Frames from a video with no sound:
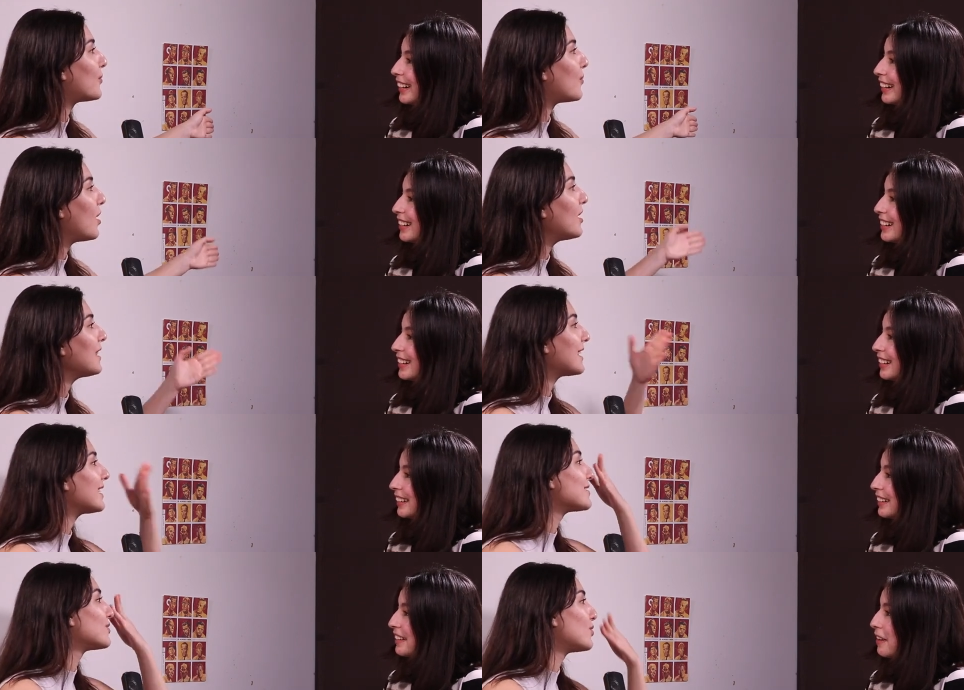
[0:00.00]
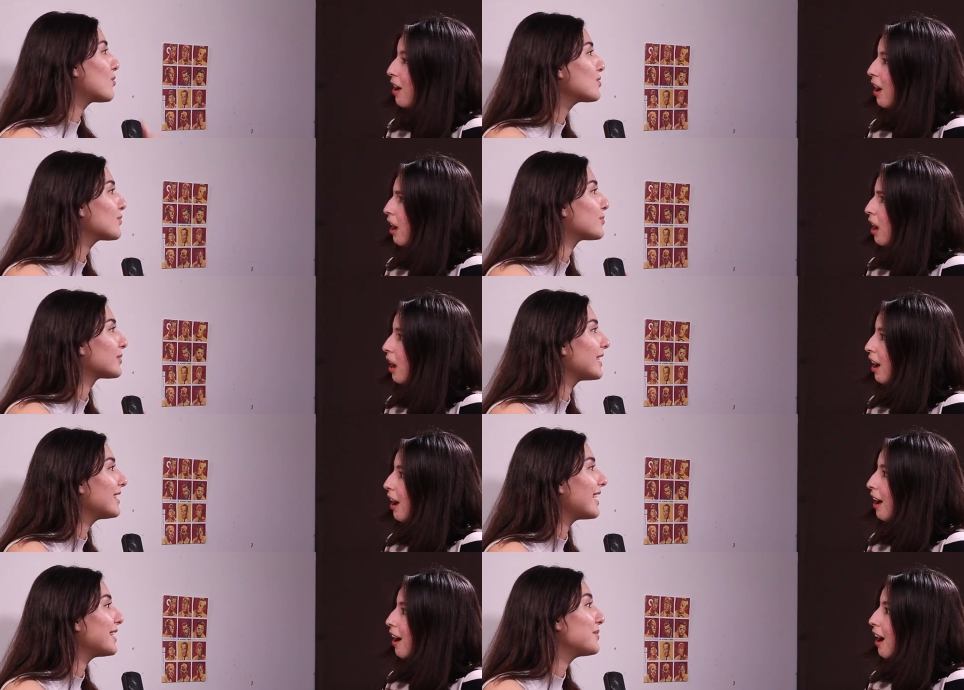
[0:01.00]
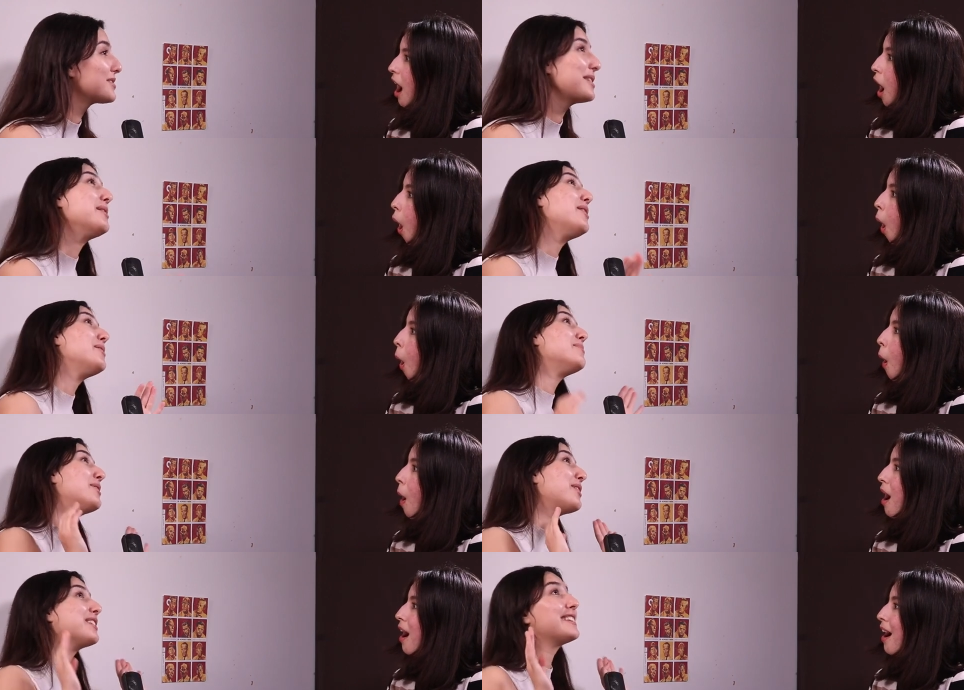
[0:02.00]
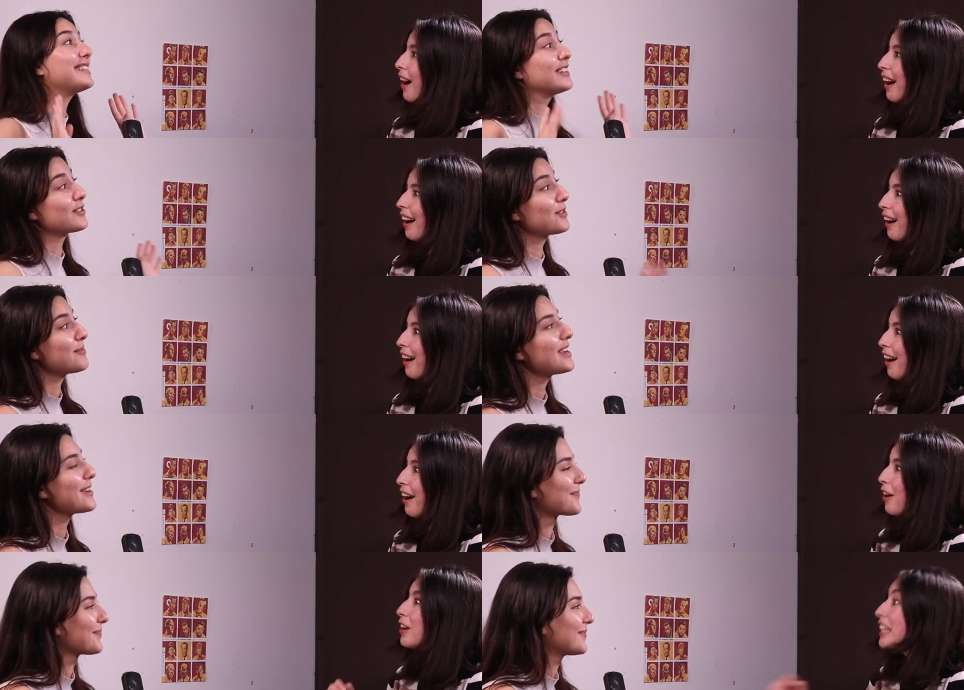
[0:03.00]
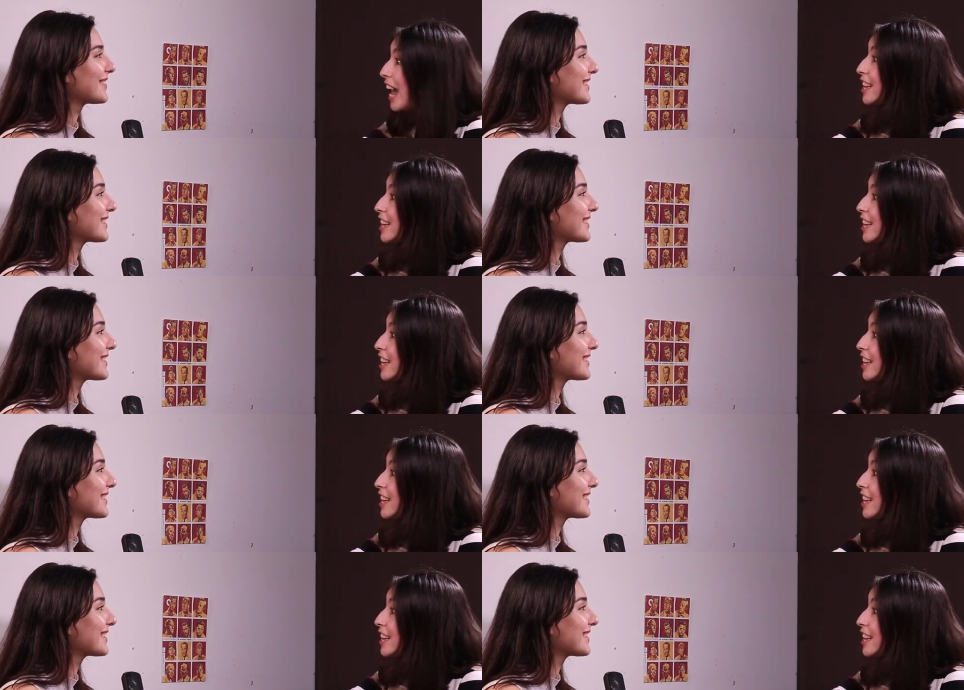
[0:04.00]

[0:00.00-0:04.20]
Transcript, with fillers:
Speaker 1: a wall, and his nose would bleed. And he would say, "Oh, Maral did this to me." Oh